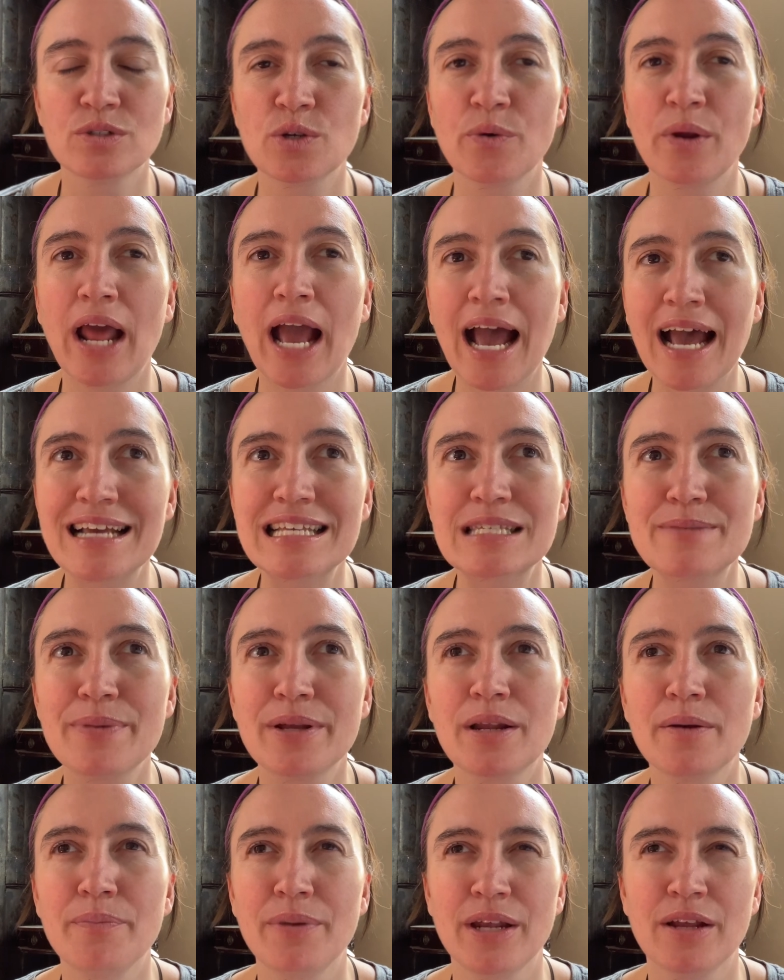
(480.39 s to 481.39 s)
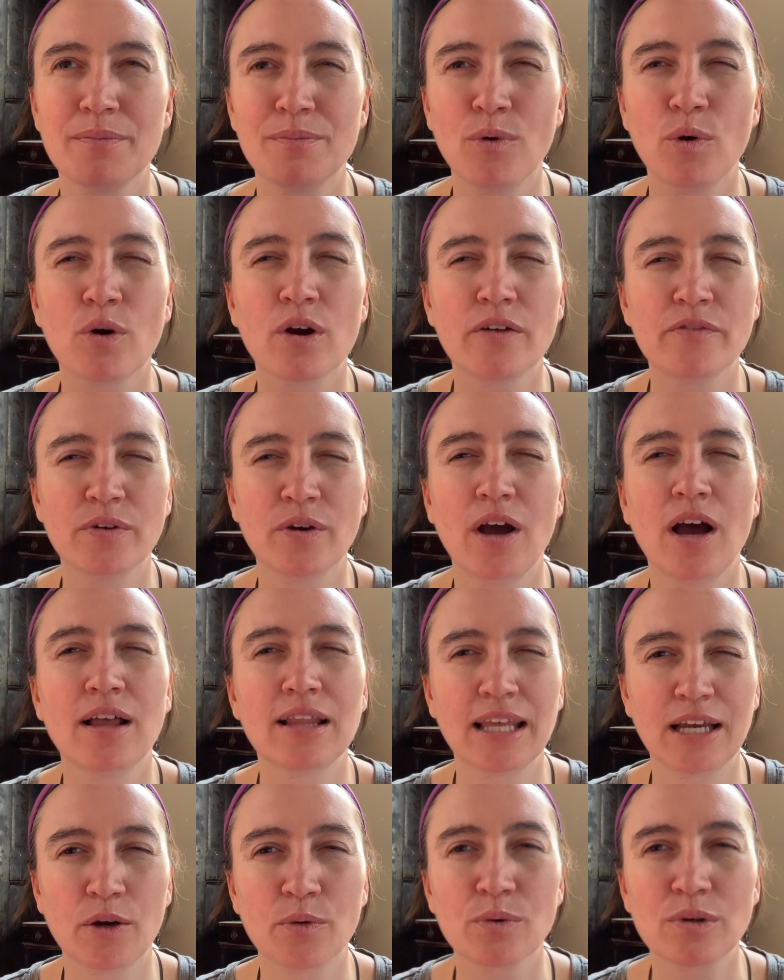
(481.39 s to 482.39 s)
has been a bit of more of
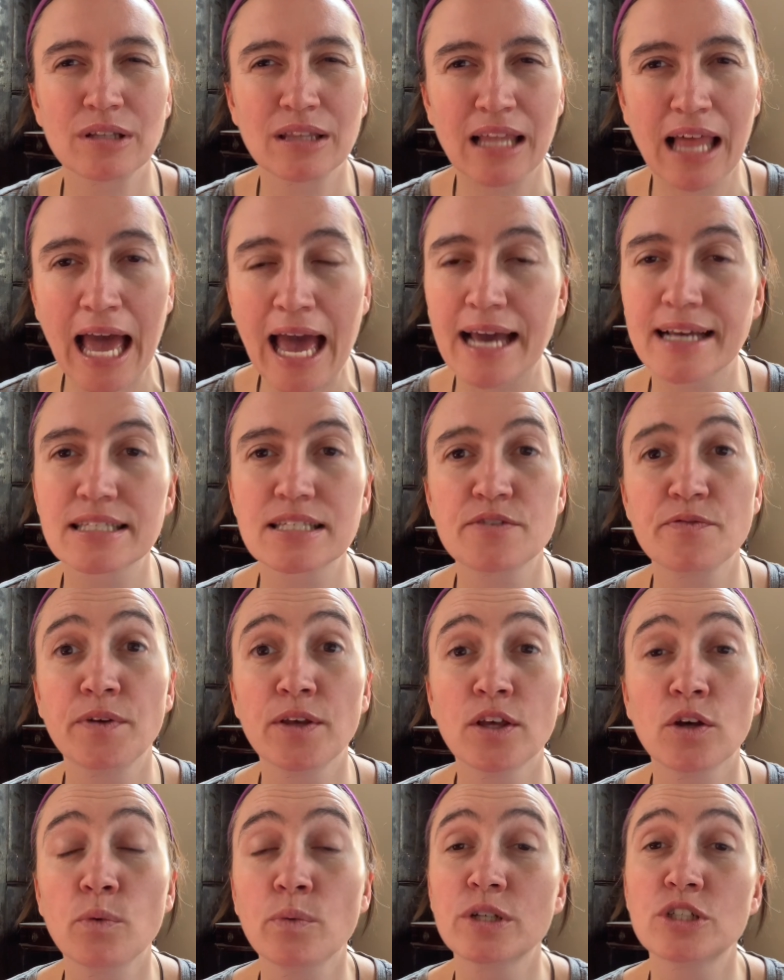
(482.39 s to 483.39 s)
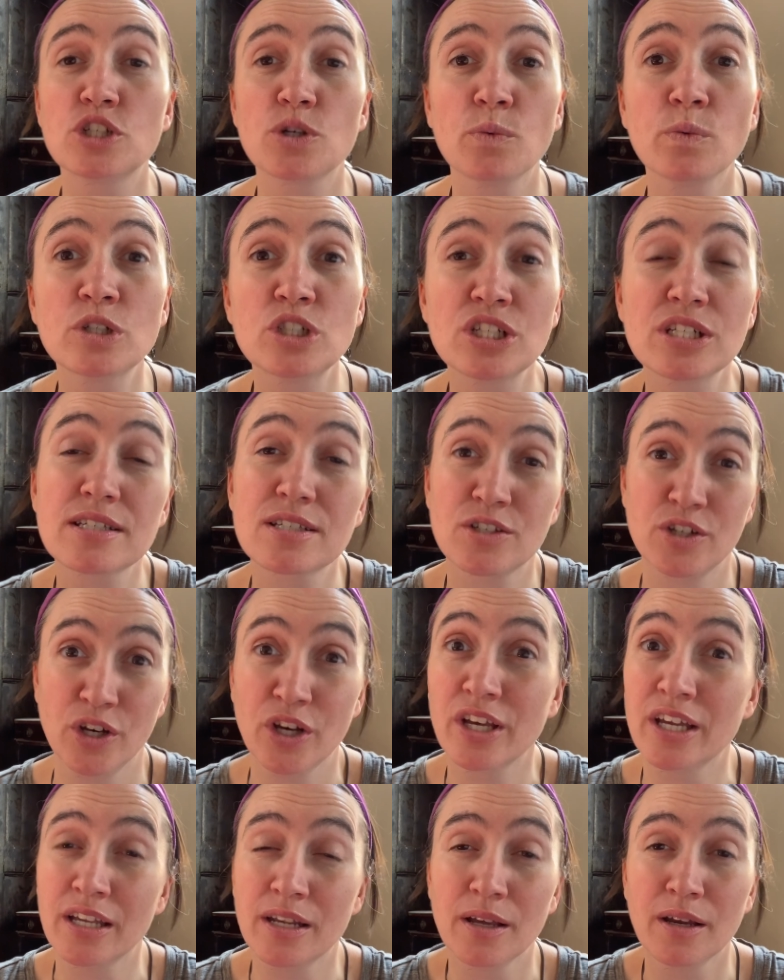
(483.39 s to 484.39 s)
a relaxed feel, which is
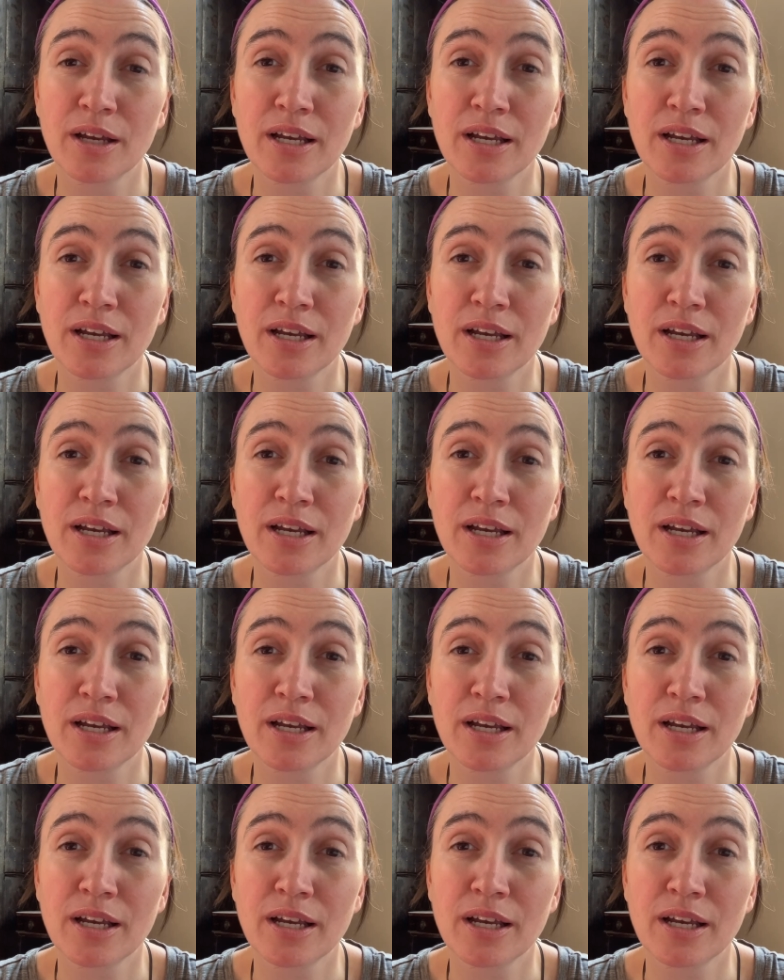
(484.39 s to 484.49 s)
good.